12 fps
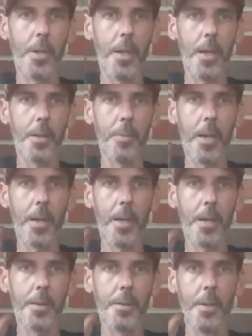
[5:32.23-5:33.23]
pointed out
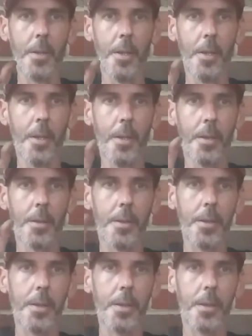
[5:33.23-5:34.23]
about how
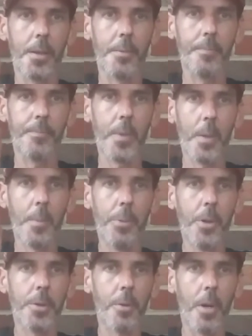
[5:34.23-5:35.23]
the
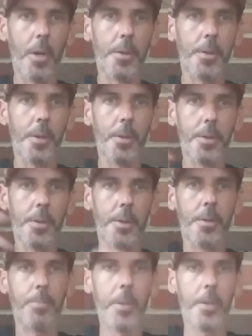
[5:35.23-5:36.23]
push rods
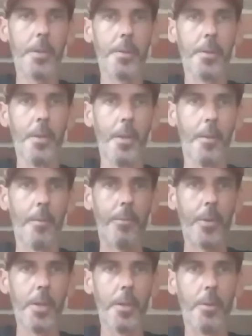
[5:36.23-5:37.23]
should spin
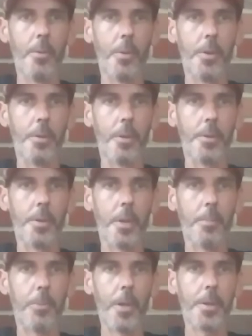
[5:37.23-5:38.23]
freely when you're on
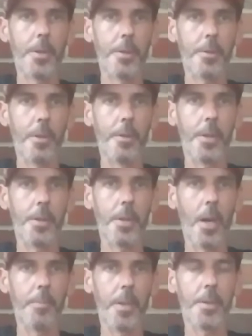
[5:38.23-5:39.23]
the compression stroke
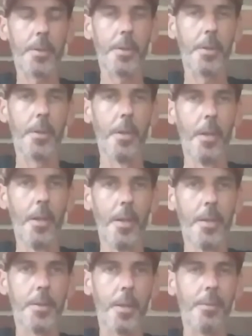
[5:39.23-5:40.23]
at top dead center.
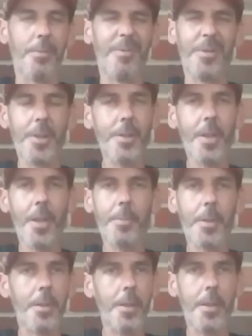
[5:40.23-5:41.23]
So just
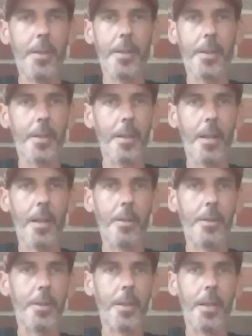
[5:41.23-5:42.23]
something neat that I
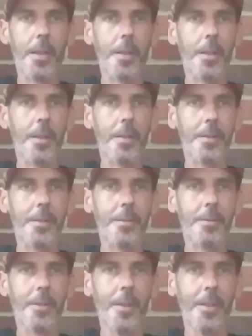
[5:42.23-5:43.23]
learned today, and
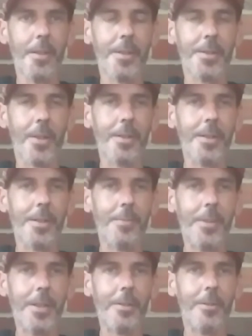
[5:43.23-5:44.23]
so I
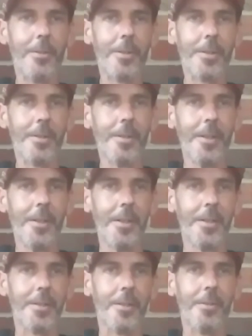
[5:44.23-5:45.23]
did a video on it.
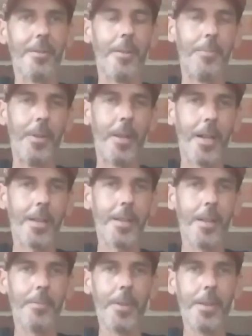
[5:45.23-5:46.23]
So if you
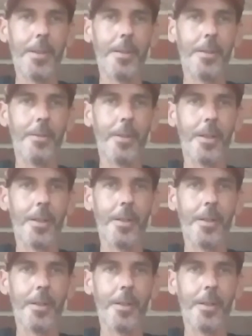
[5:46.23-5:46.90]
like that video,